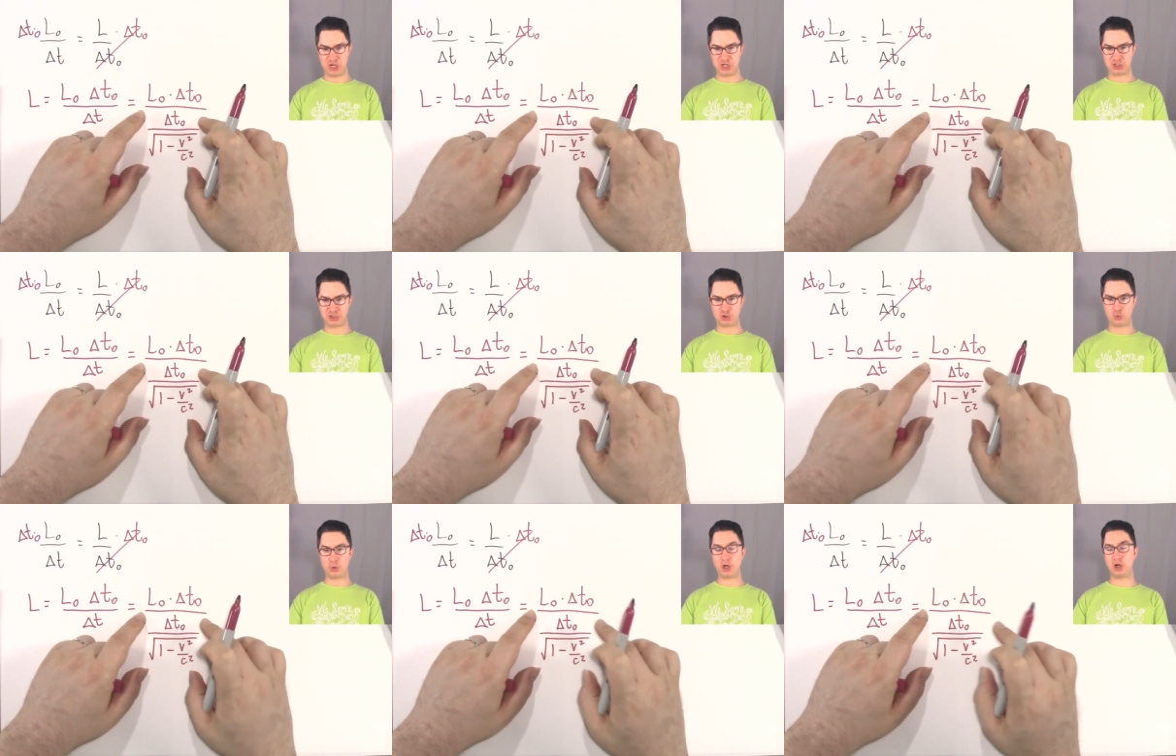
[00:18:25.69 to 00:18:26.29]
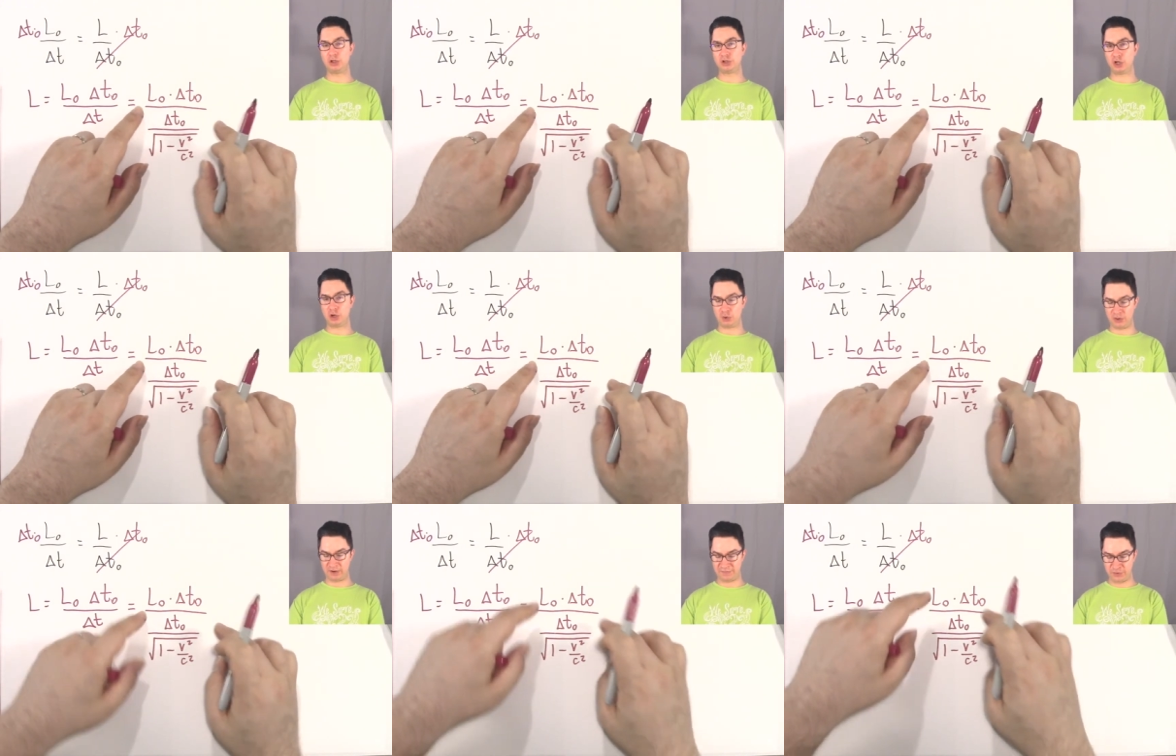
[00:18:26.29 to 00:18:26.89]
So we all
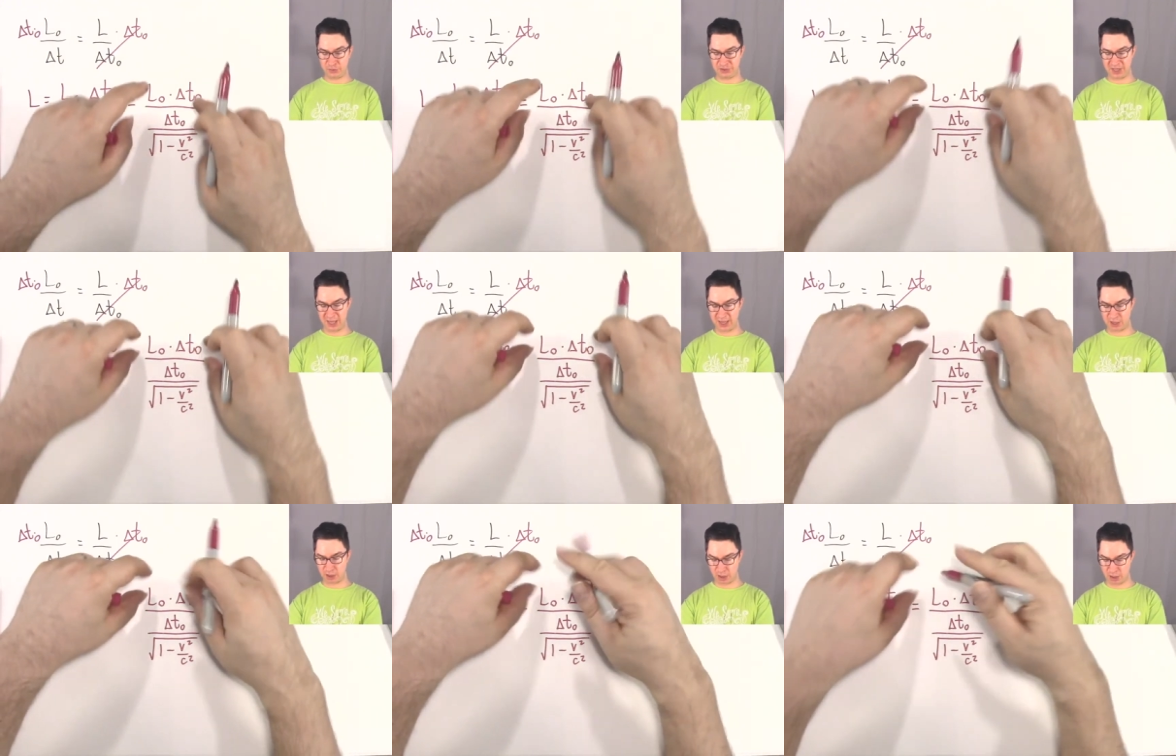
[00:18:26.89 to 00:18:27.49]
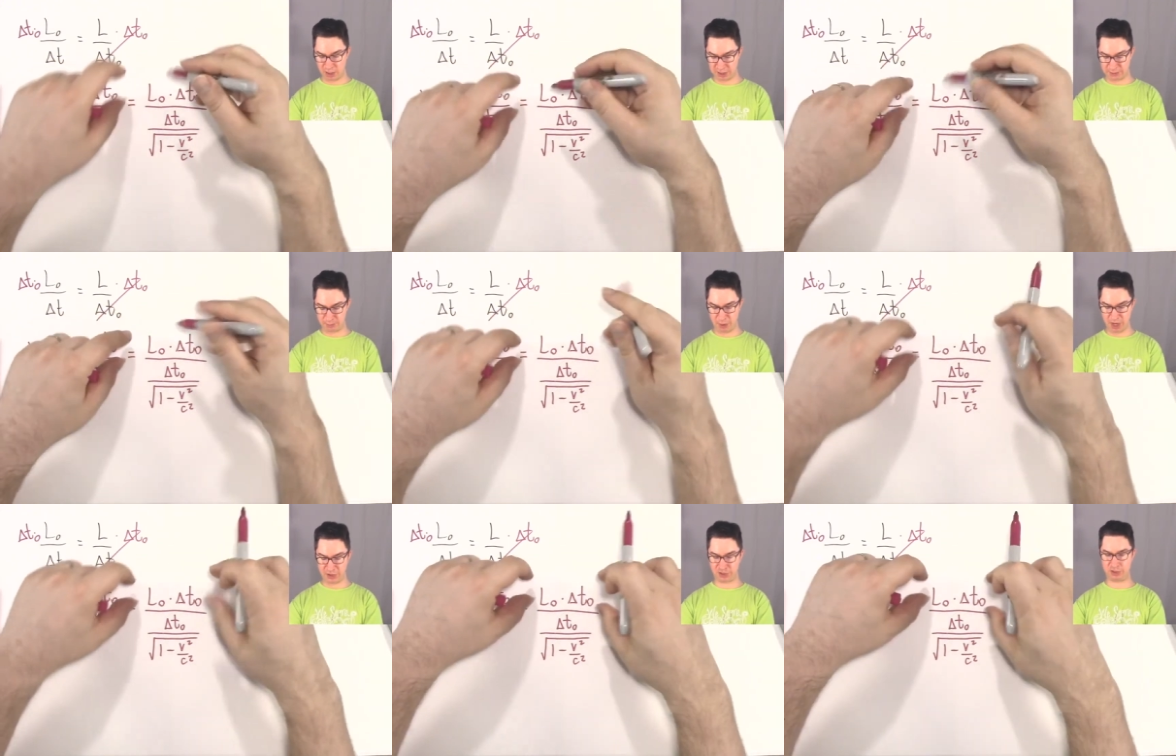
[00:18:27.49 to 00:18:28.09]
know that if you take an
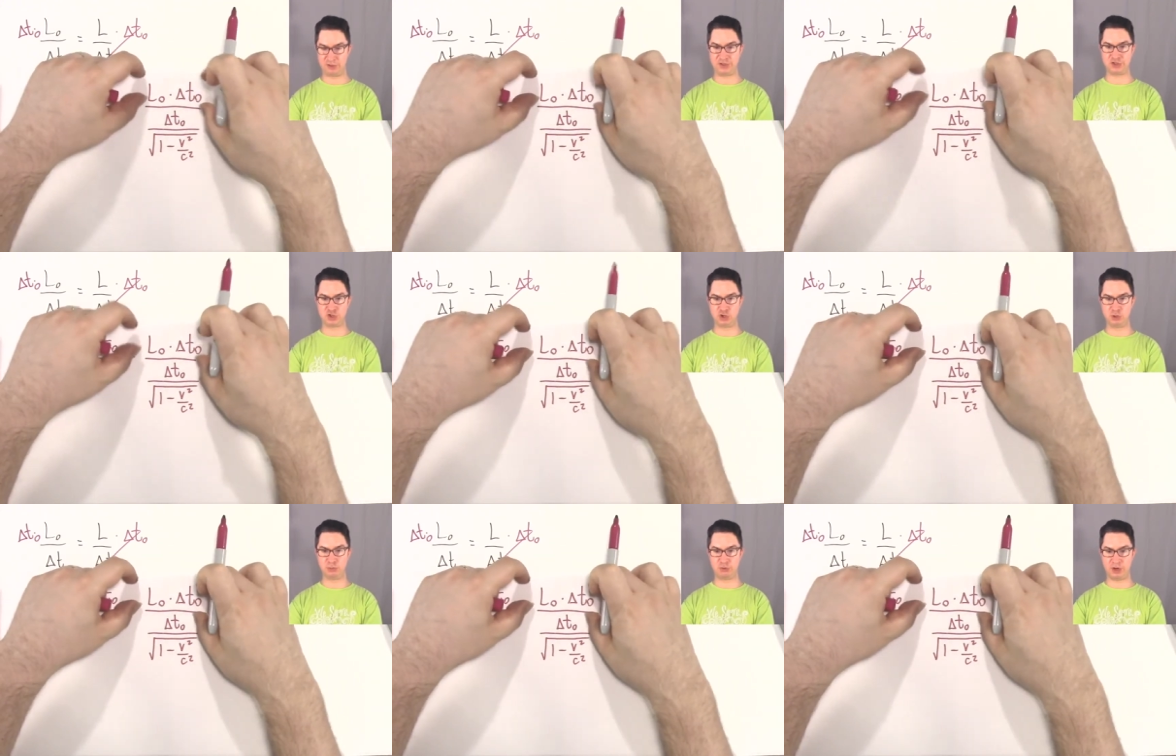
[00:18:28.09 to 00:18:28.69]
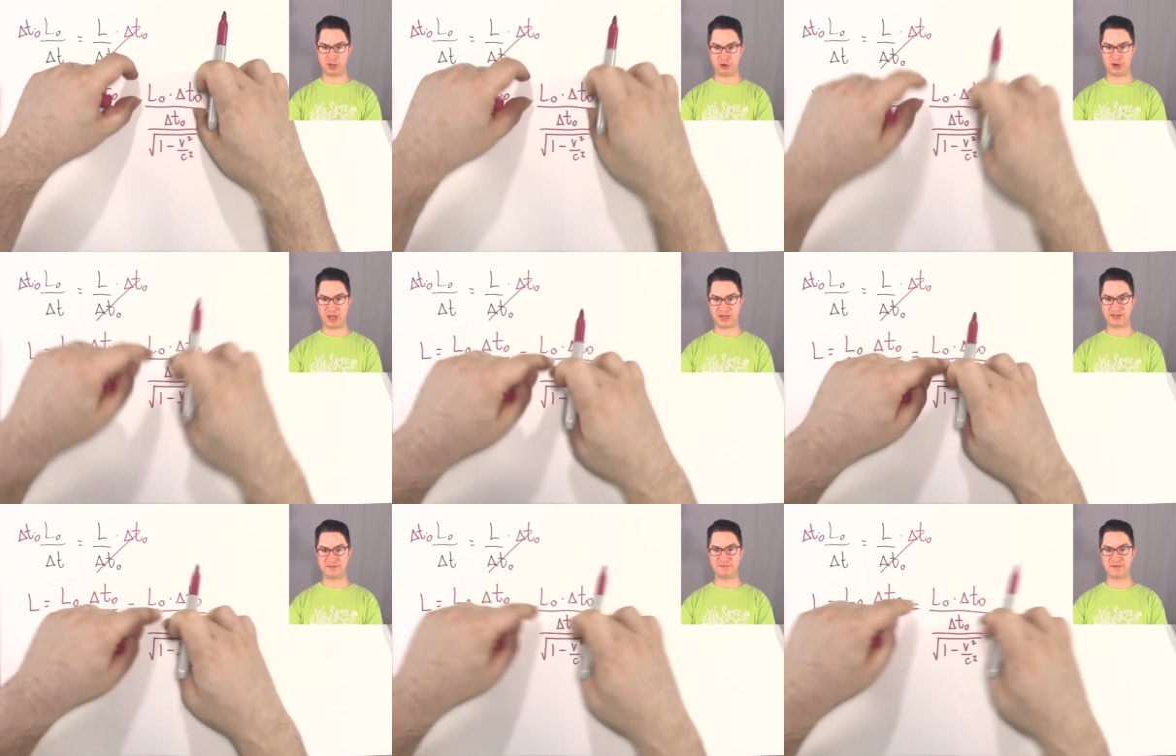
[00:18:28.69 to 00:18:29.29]
expression, this numerator,
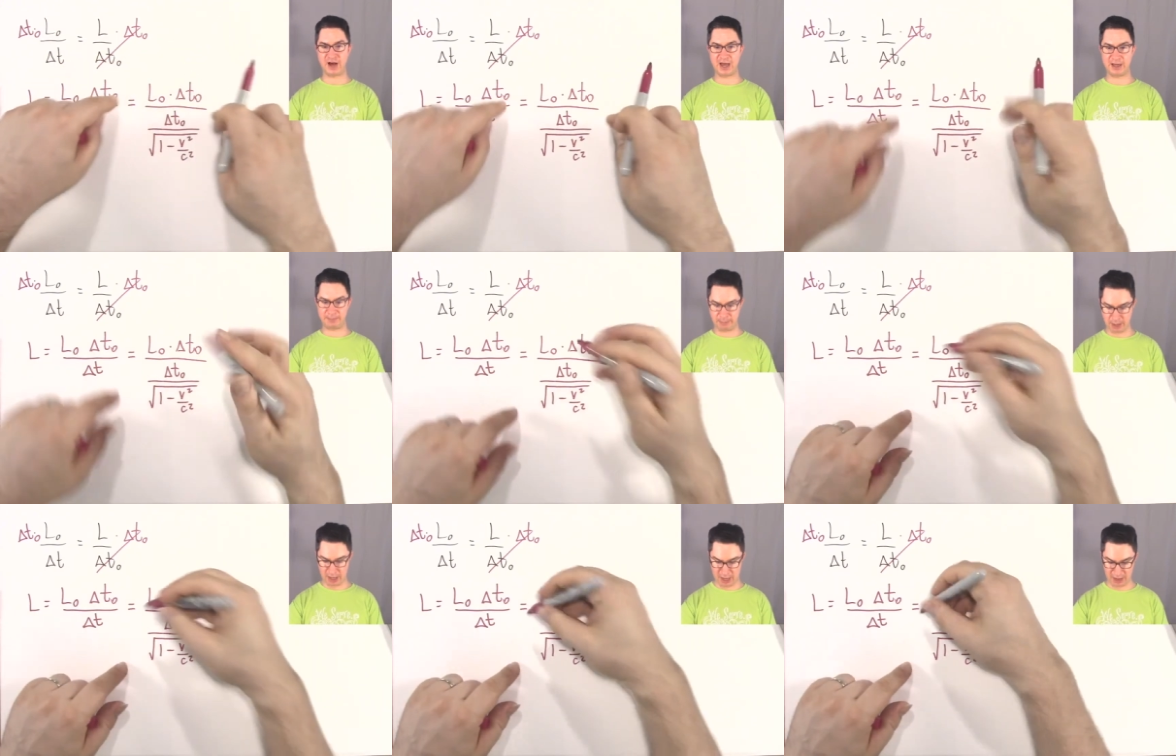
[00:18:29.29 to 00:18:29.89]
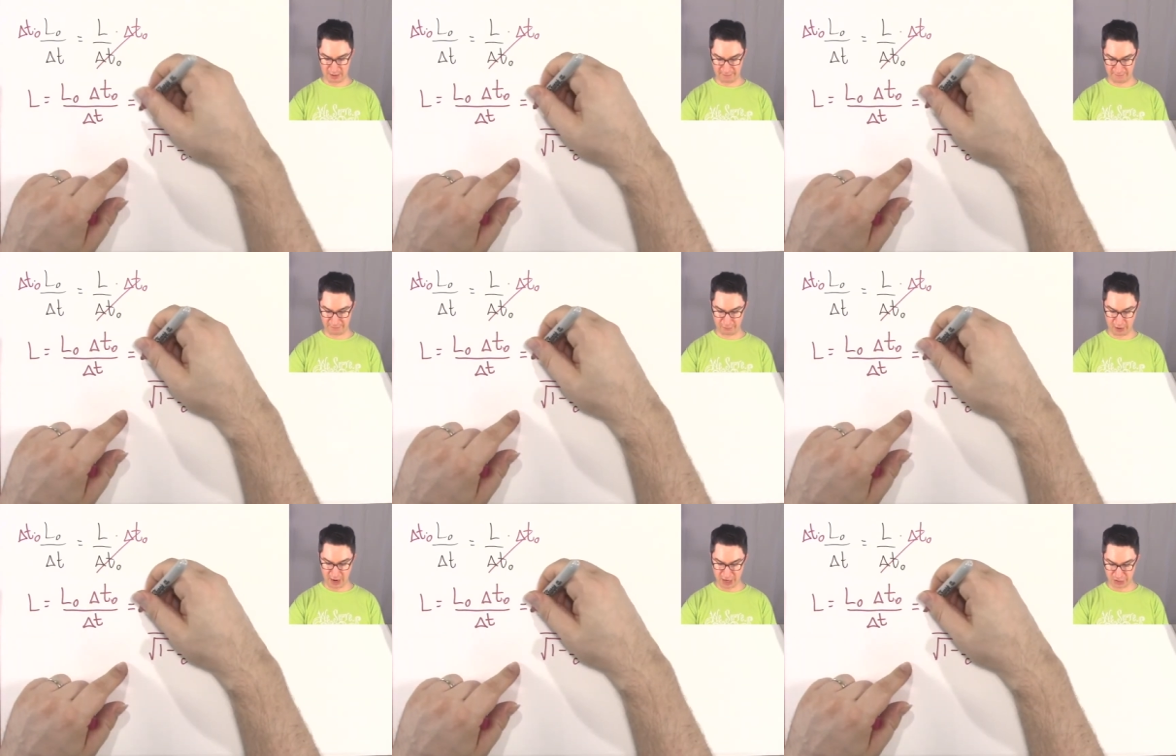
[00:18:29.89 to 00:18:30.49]
and divide it by a
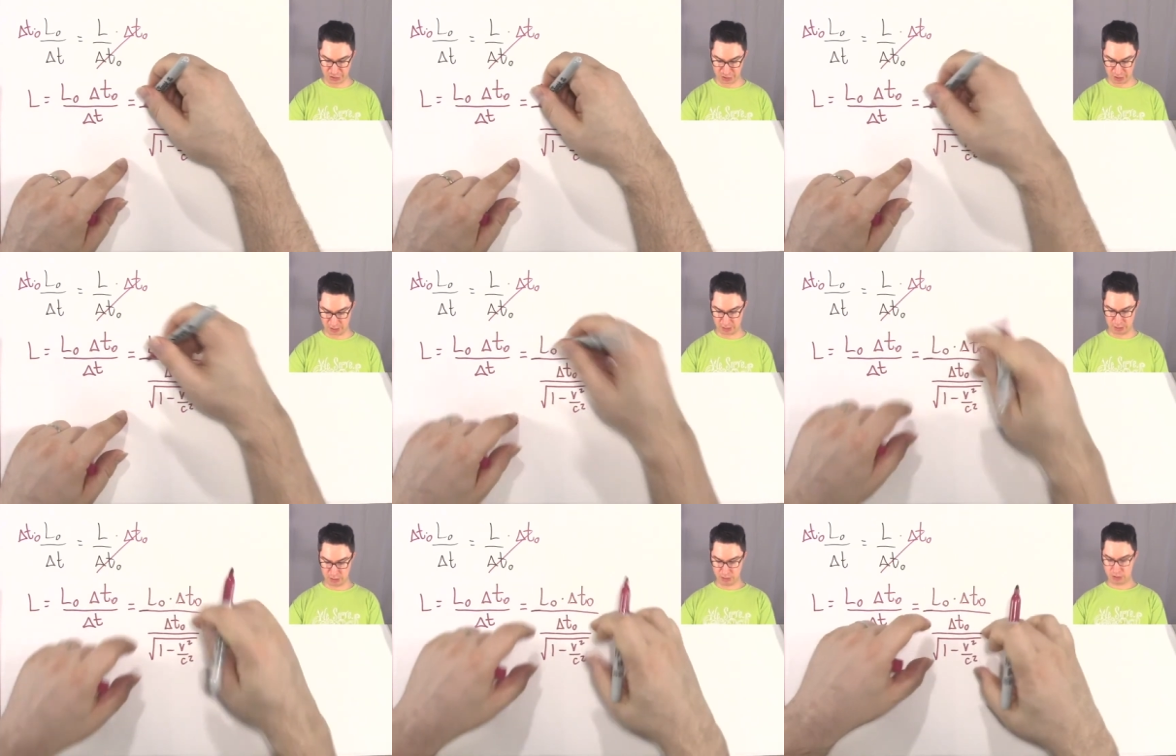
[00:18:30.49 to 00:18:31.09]
fraction